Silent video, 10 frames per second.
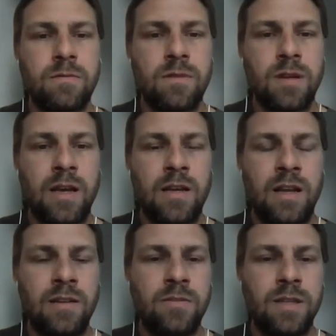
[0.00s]
I'd
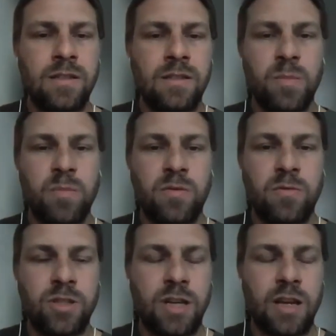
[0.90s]
like to ask people
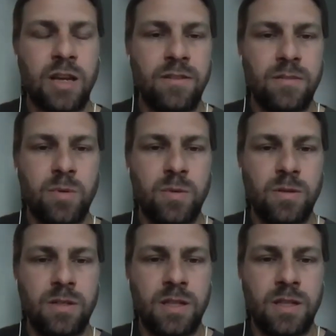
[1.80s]
which haven't
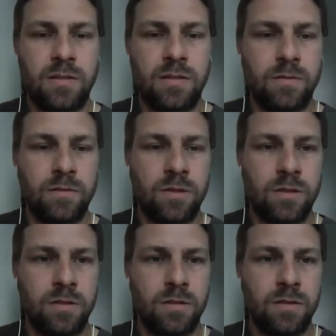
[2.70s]
spoken yet to
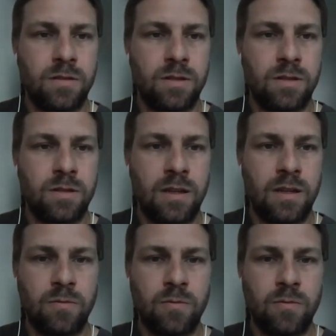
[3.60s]
just tell us
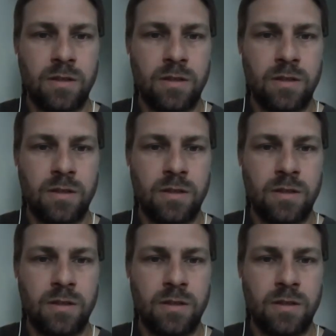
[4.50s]
what